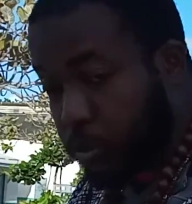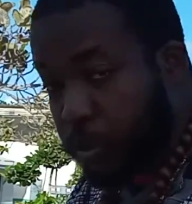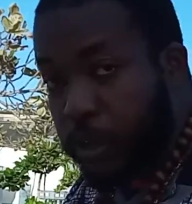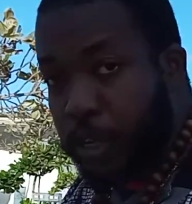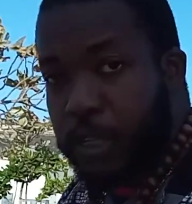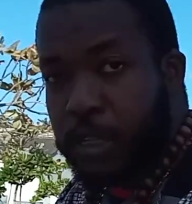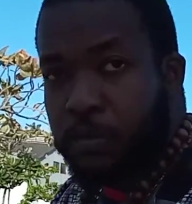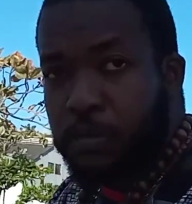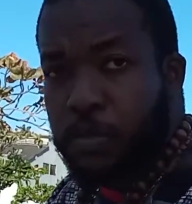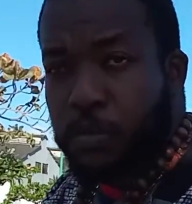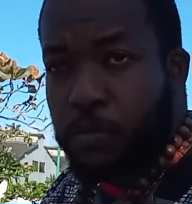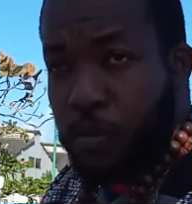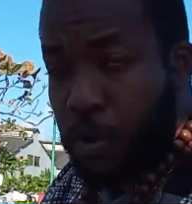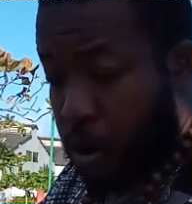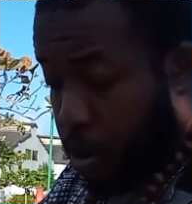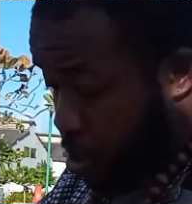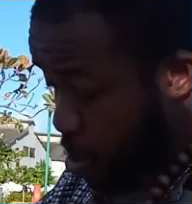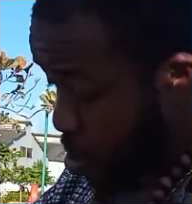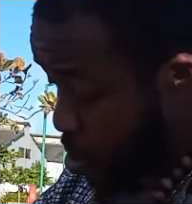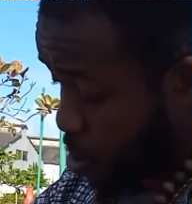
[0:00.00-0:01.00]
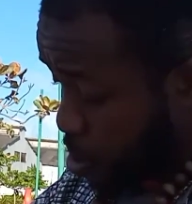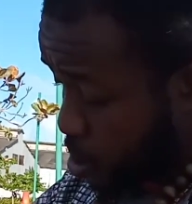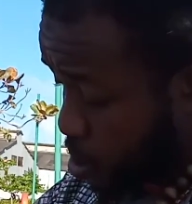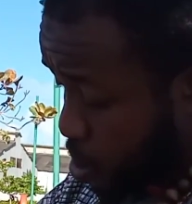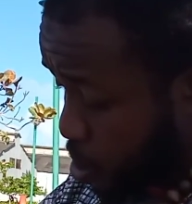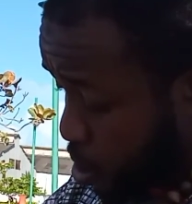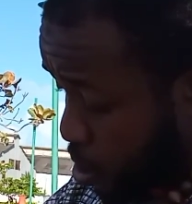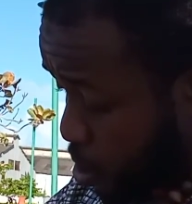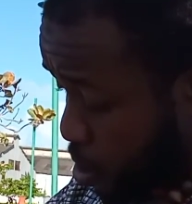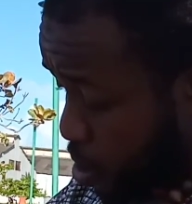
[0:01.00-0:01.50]
there's a reward
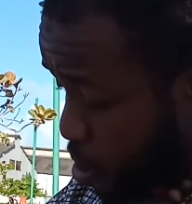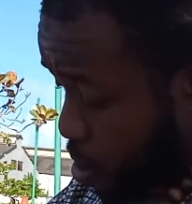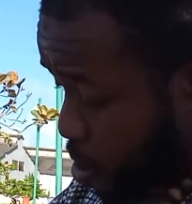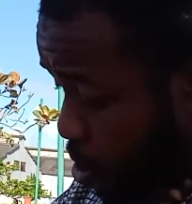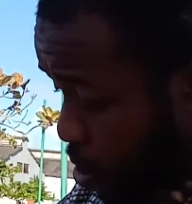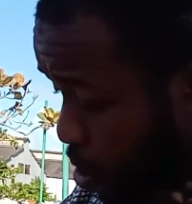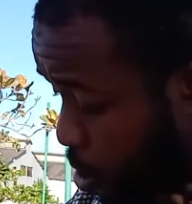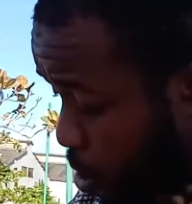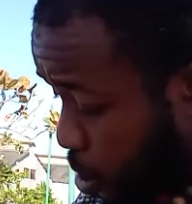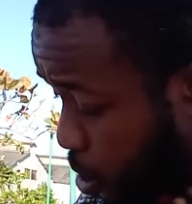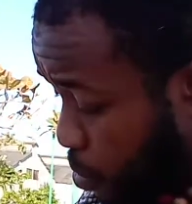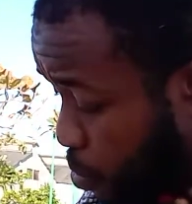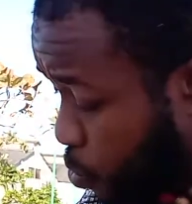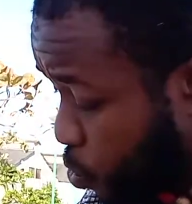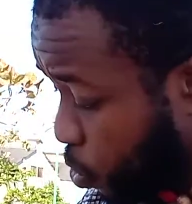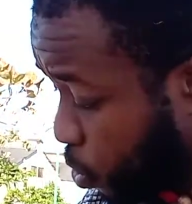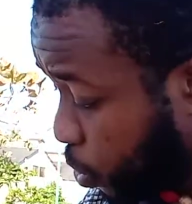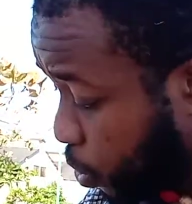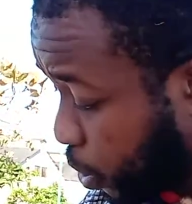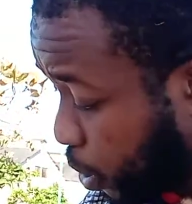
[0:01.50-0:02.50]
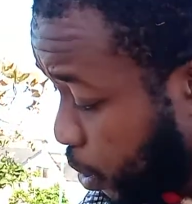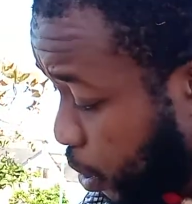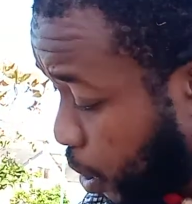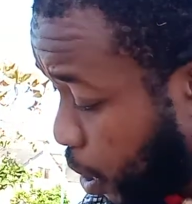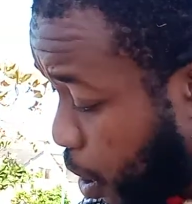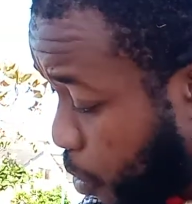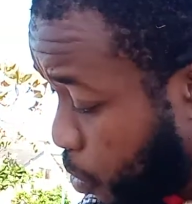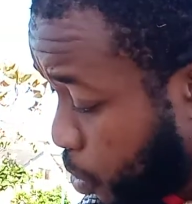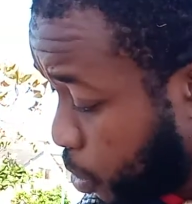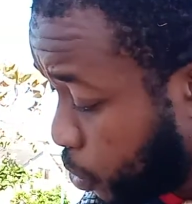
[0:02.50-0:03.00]
the more so
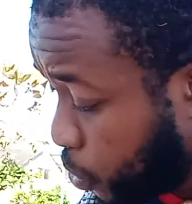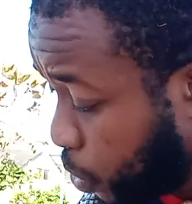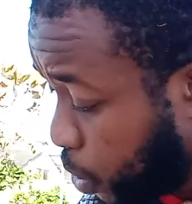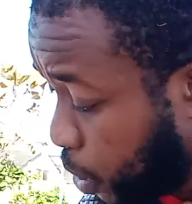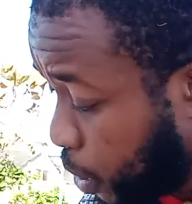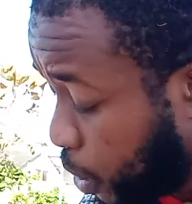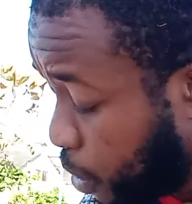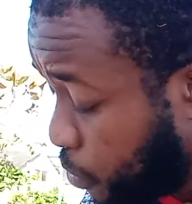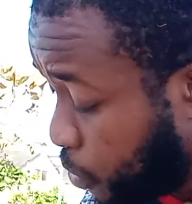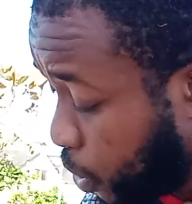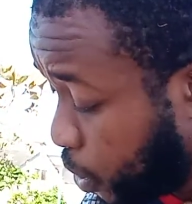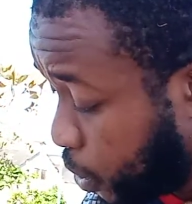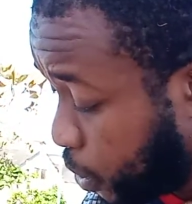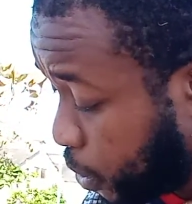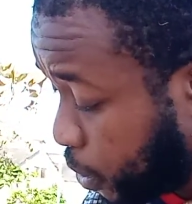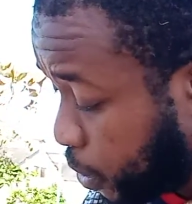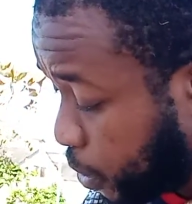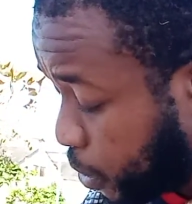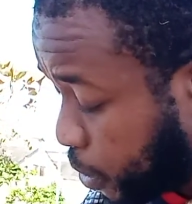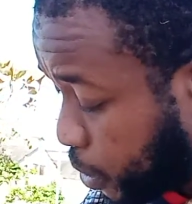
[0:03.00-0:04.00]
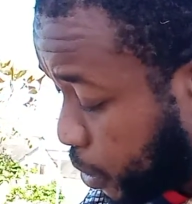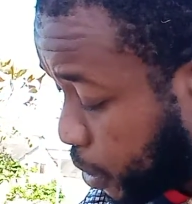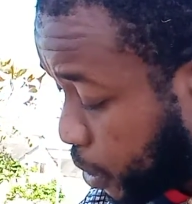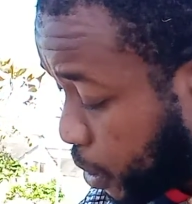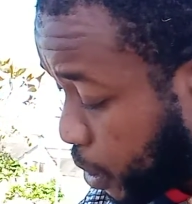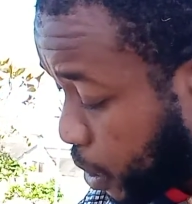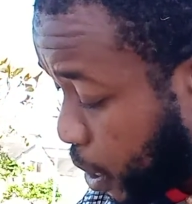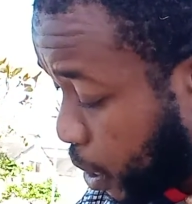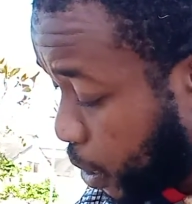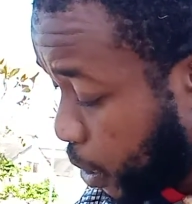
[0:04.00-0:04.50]
Yahawah is going to give us
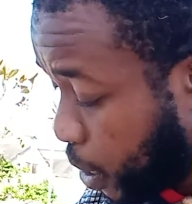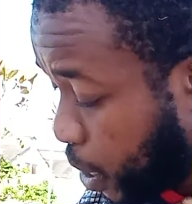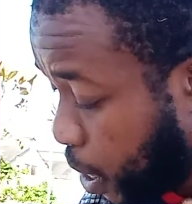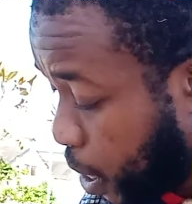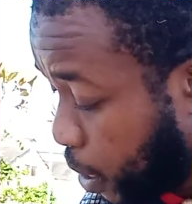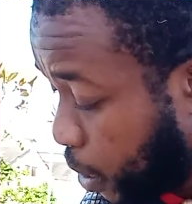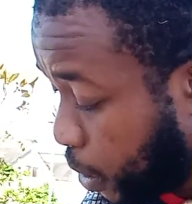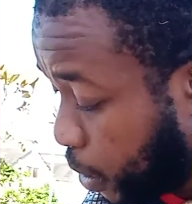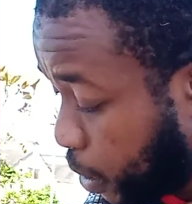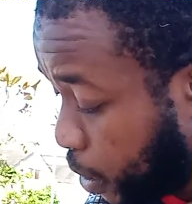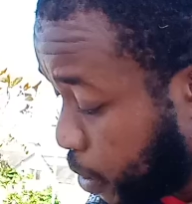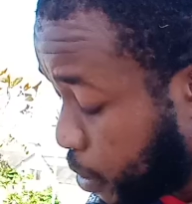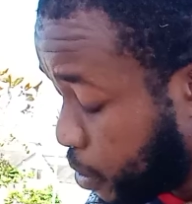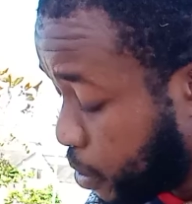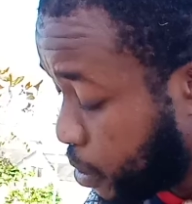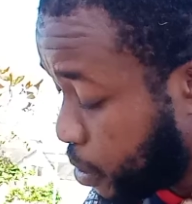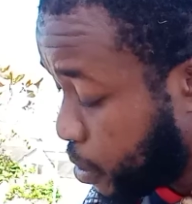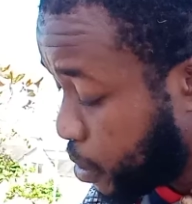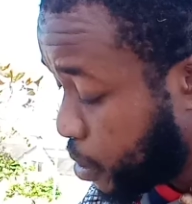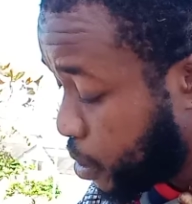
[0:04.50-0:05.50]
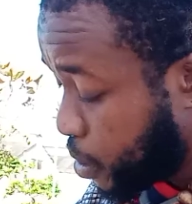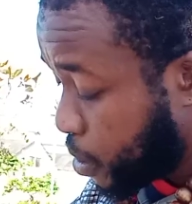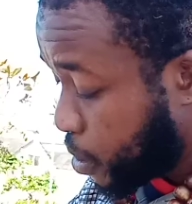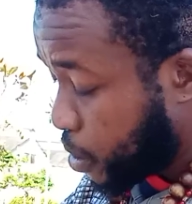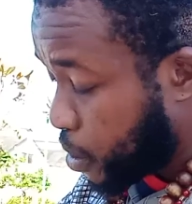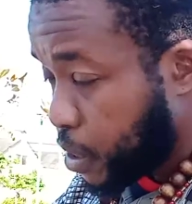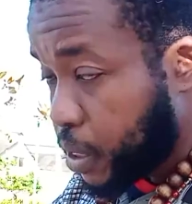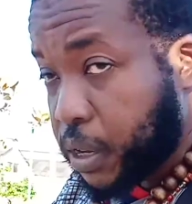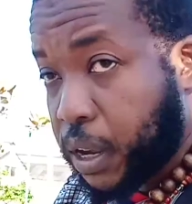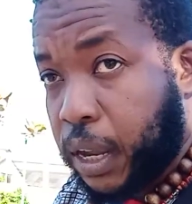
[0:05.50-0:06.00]
at the end of this,
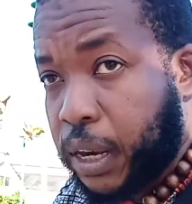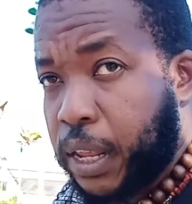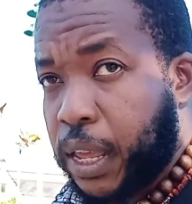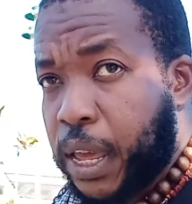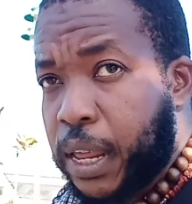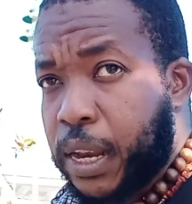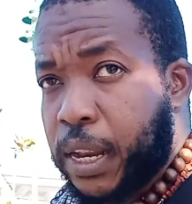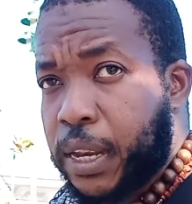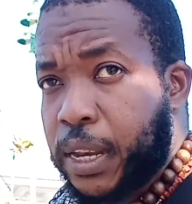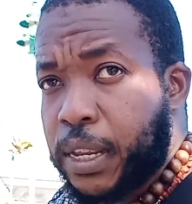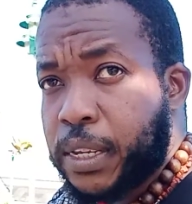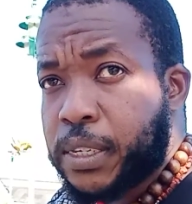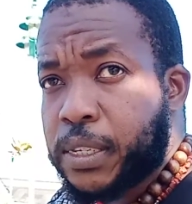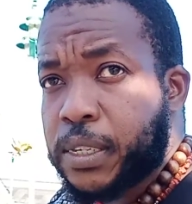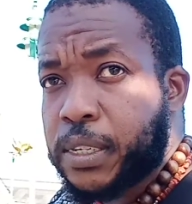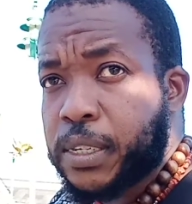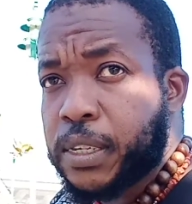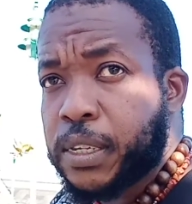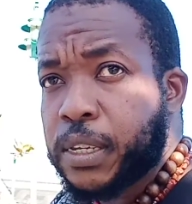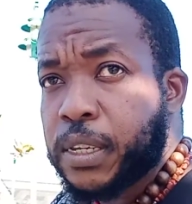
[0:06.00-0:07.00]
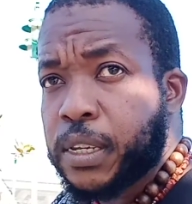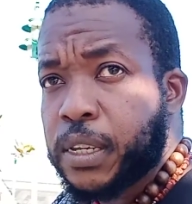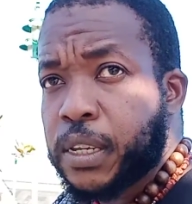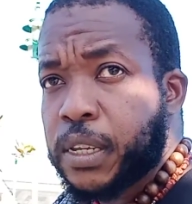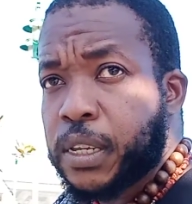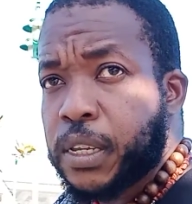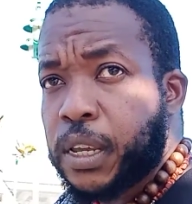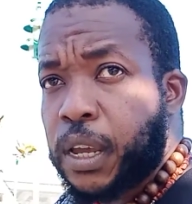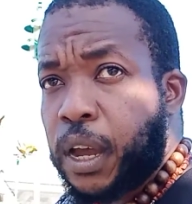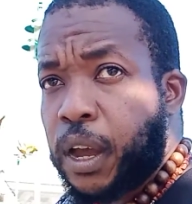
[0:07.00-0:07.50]
at the end of this
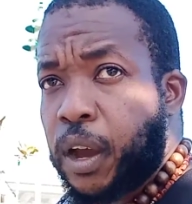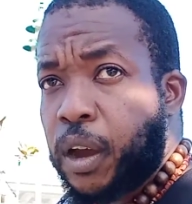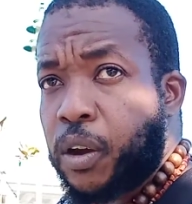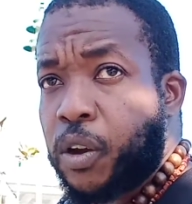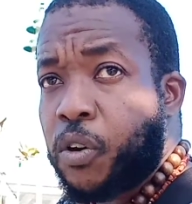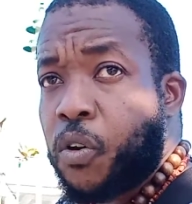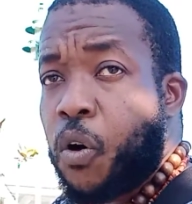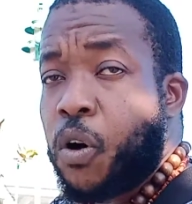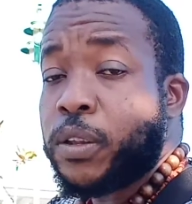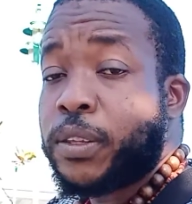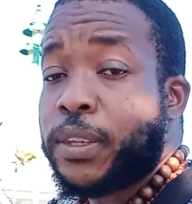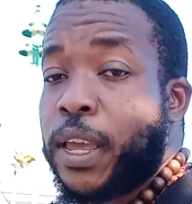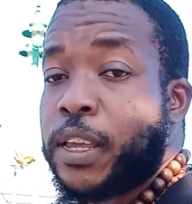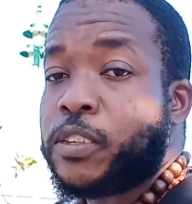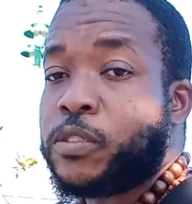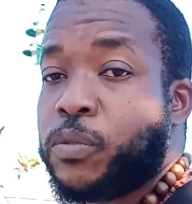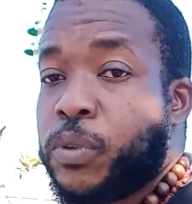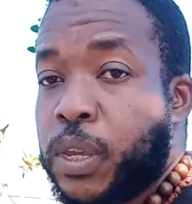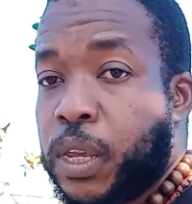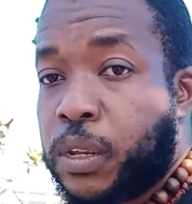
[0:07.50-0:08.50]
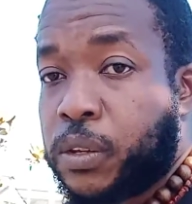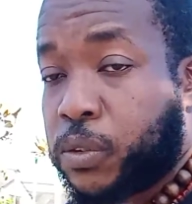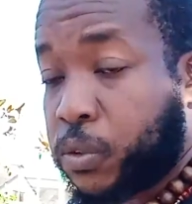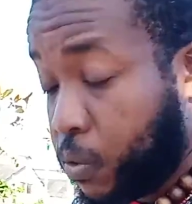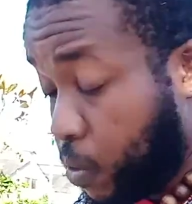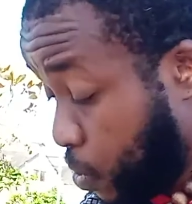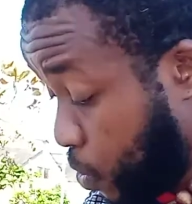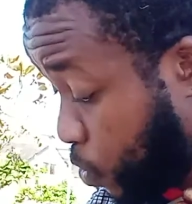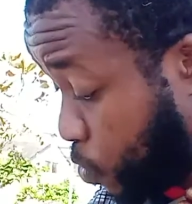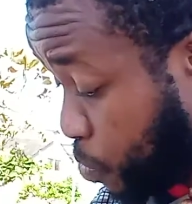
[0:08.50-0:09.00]
uh, contest being,
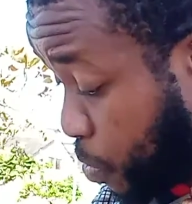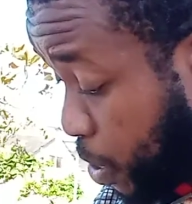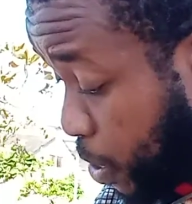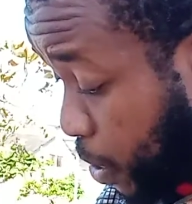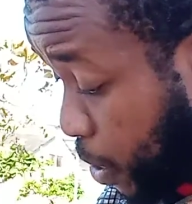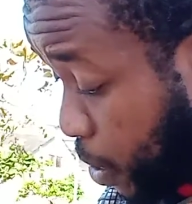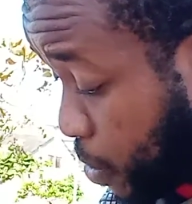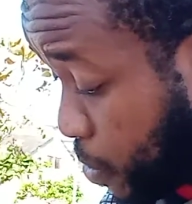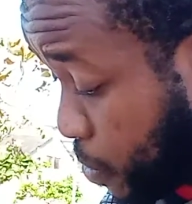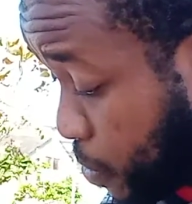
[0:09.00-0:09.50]
so to speak, huh?